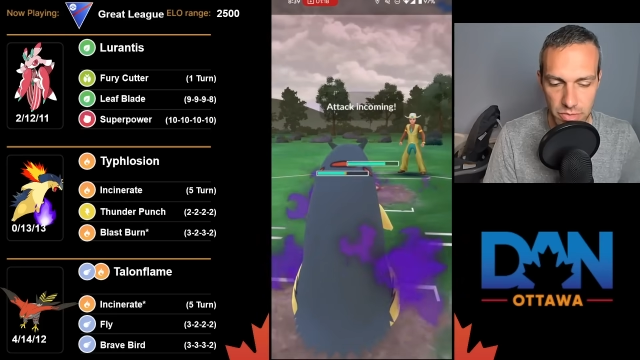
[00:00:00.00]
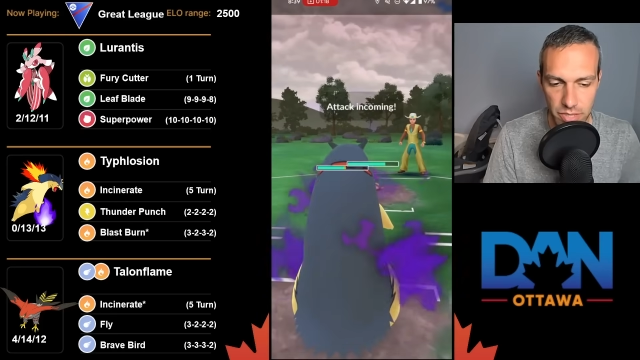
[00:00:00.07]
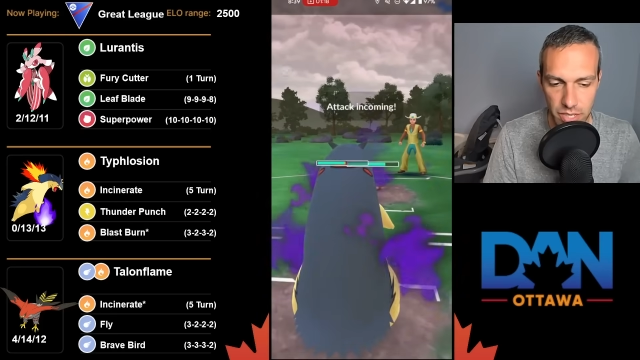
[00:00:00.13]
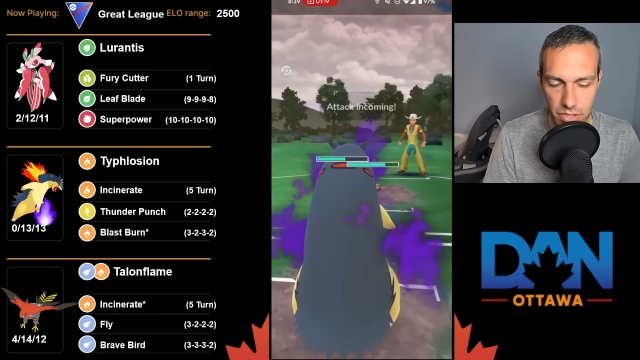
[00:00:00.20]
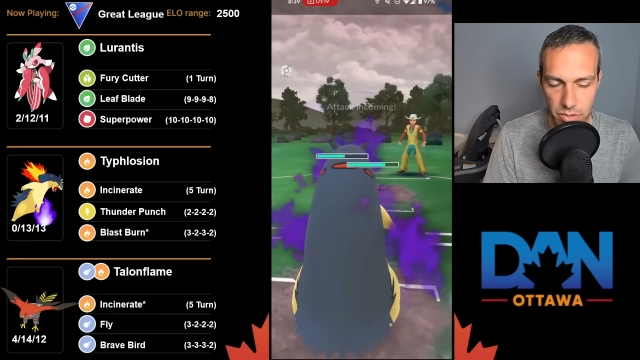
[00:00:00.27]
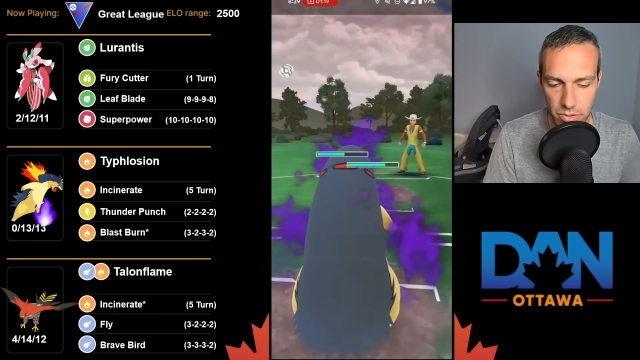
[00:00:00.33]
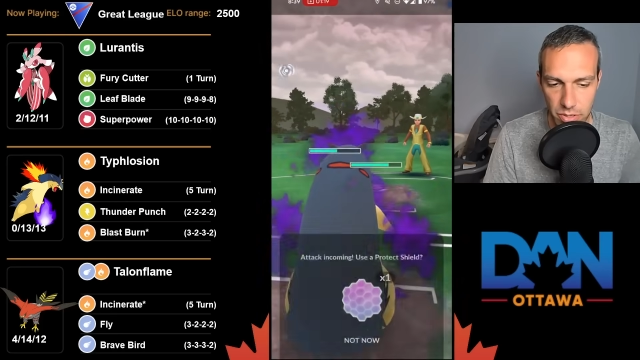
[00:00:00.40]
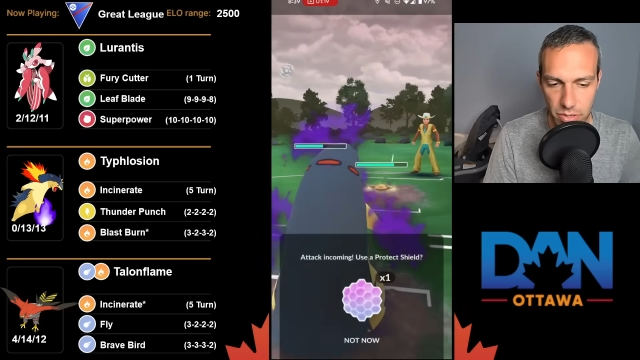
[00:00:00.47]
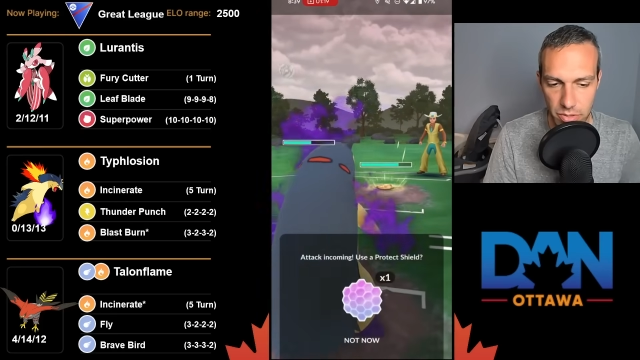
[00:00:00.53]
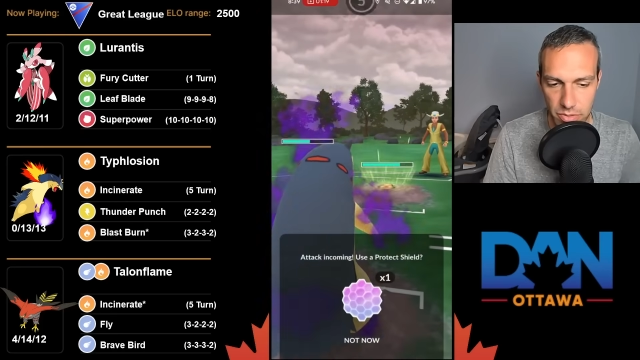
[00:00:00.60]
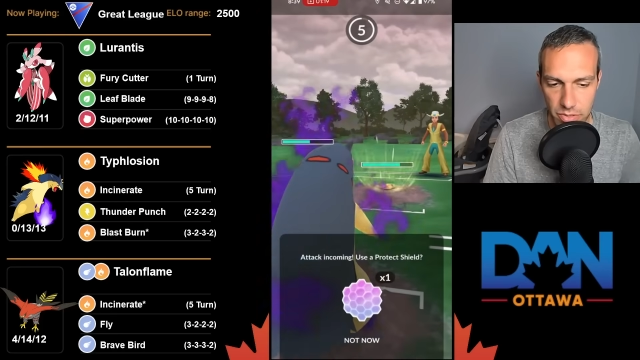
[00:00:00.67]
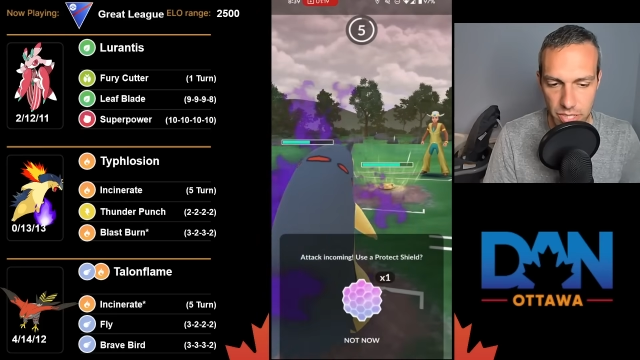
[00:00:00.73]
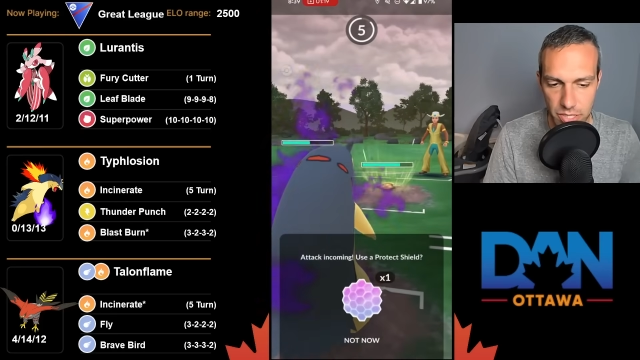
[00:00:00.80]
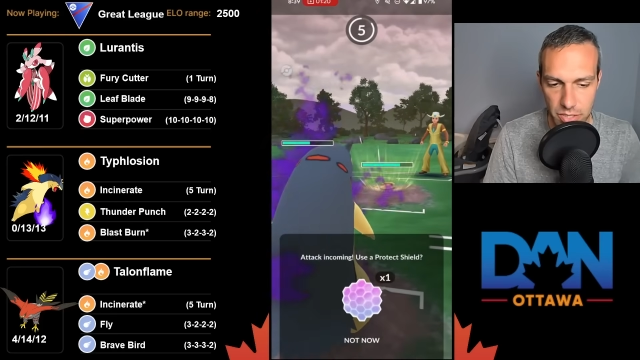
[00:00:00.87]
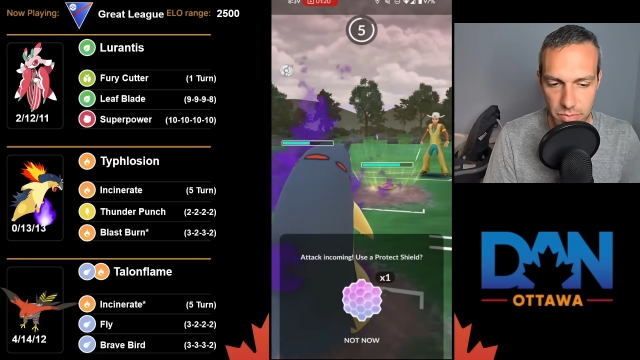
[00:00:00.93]
They do throw,
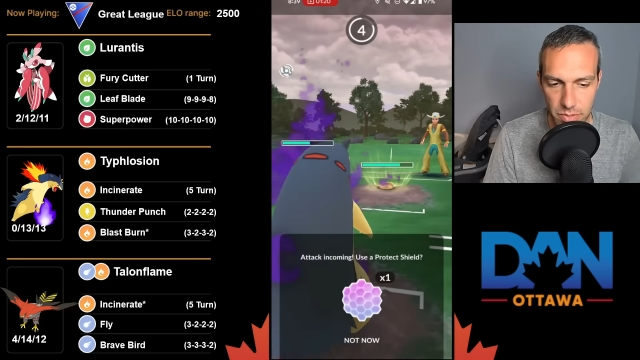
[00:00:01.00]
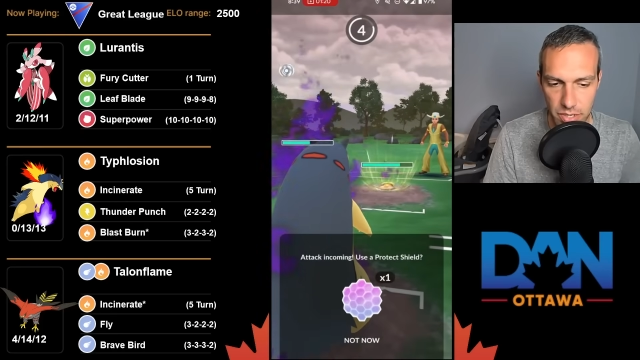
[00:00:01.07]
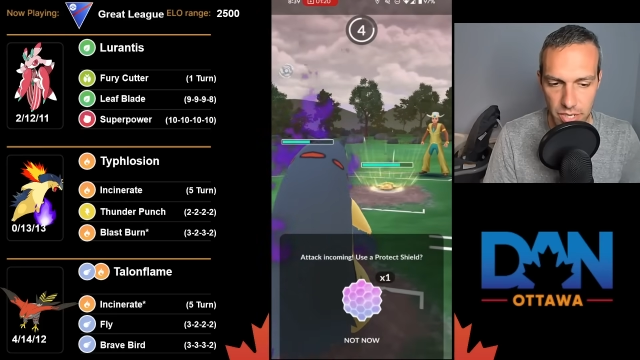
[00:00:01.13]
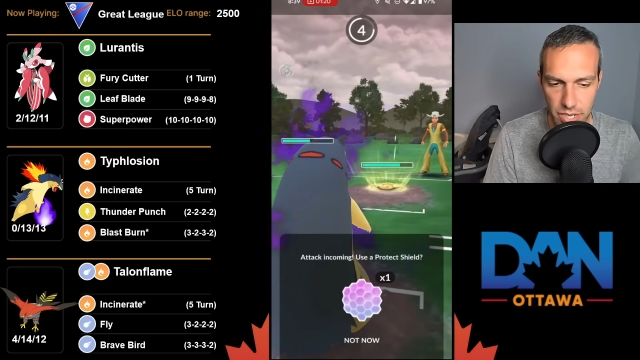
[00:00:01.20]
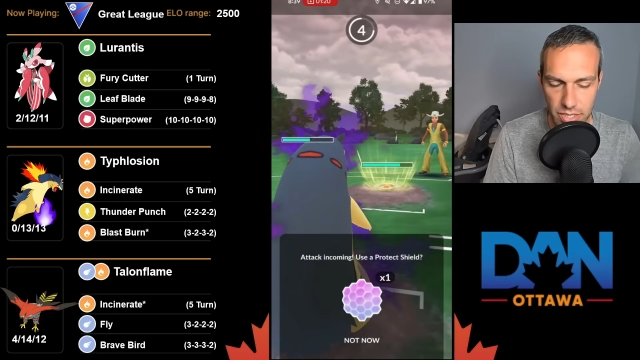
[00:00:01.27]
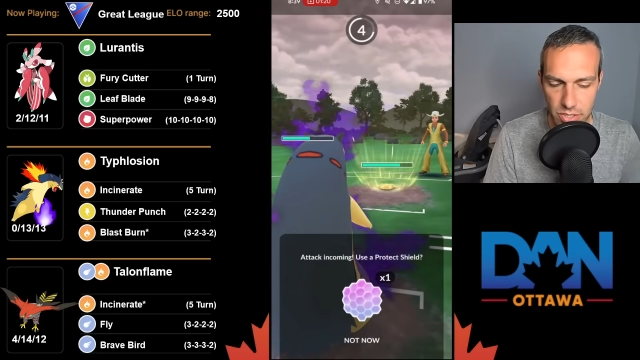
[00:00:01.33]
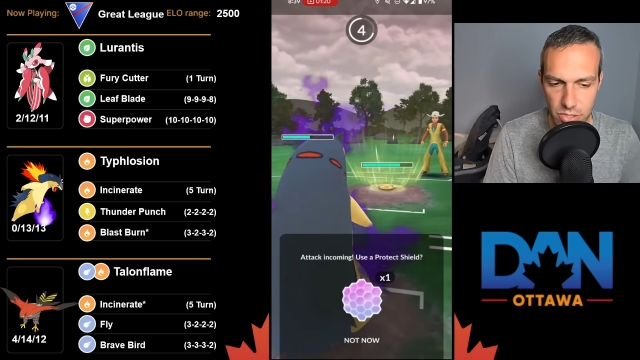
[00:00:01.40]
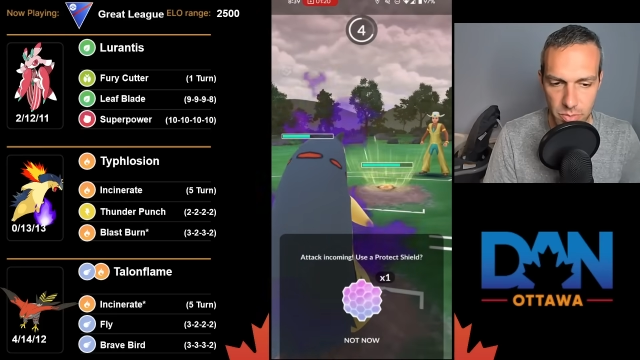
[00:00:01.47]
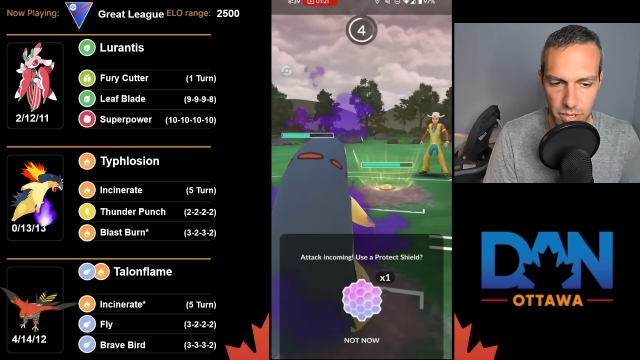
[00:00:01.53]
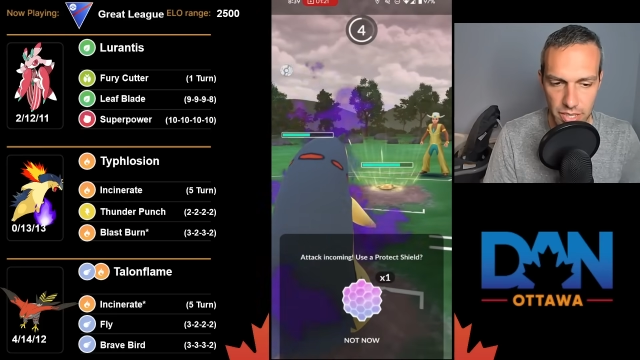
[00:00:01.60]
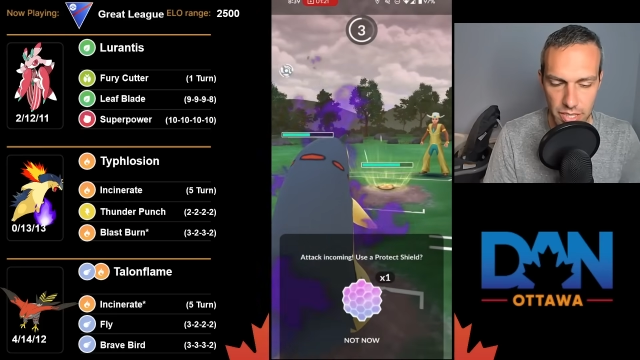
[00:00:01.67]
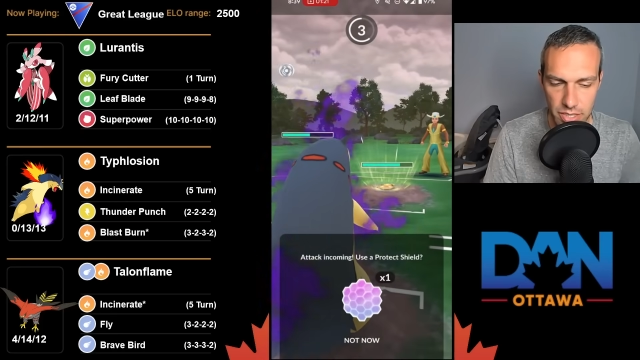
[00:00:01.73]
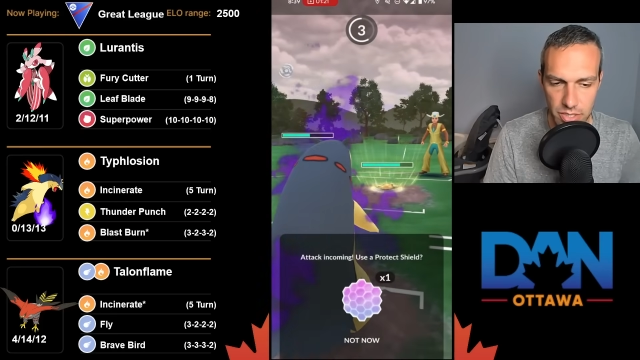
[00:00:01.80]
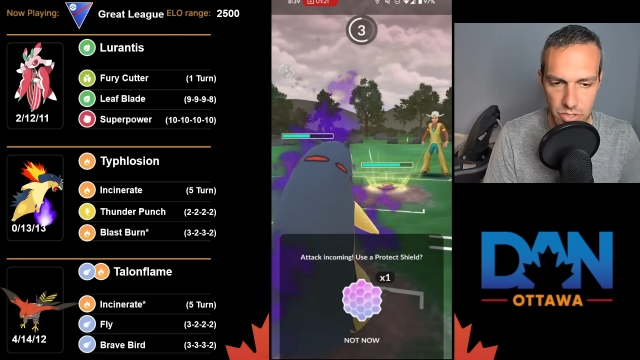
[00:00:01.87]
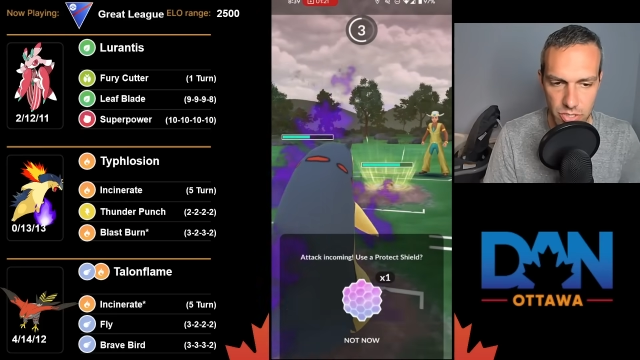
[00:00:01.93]
so that's smart. I assume I
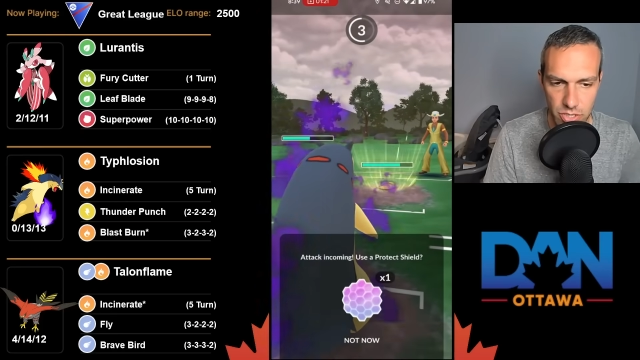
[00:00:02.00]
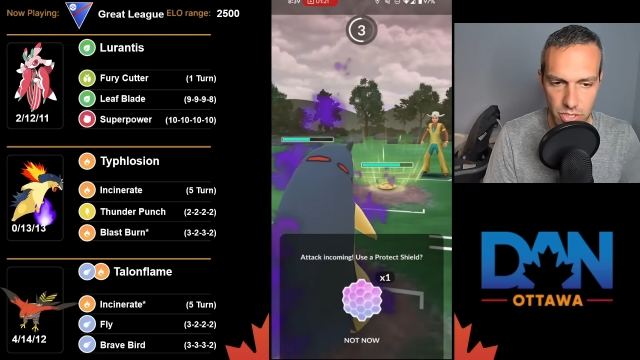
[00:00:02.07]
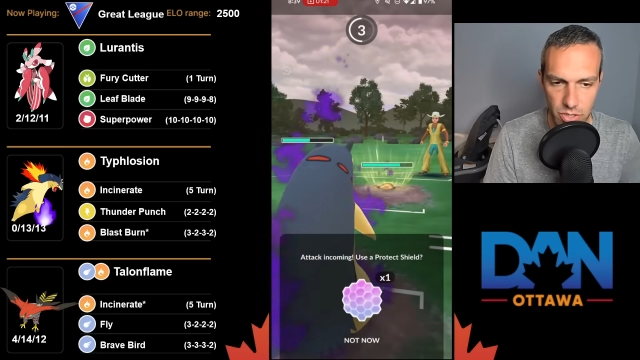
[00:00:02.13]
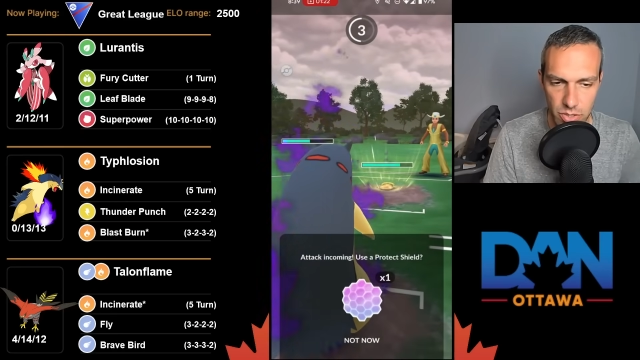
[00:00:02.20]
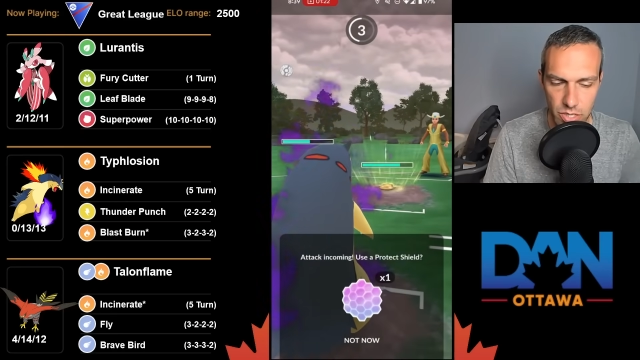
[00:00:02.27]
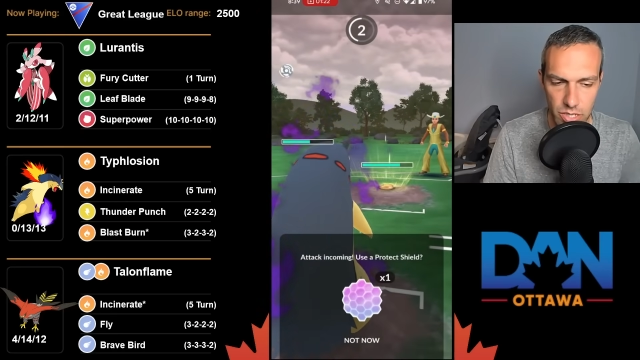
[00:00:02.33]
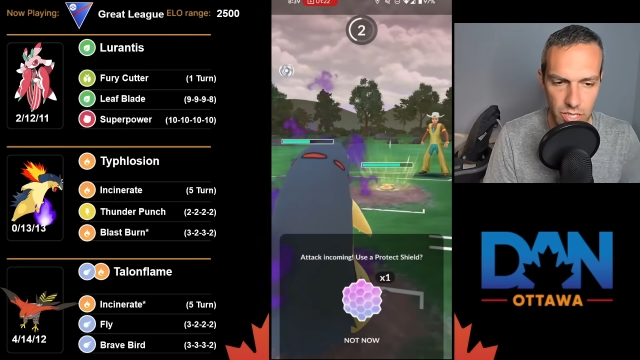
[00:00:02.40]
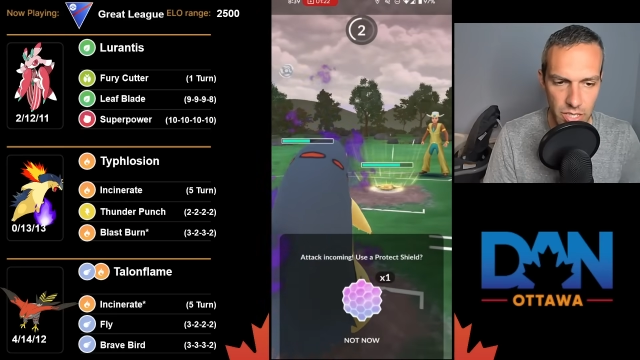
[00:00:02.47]
let this go.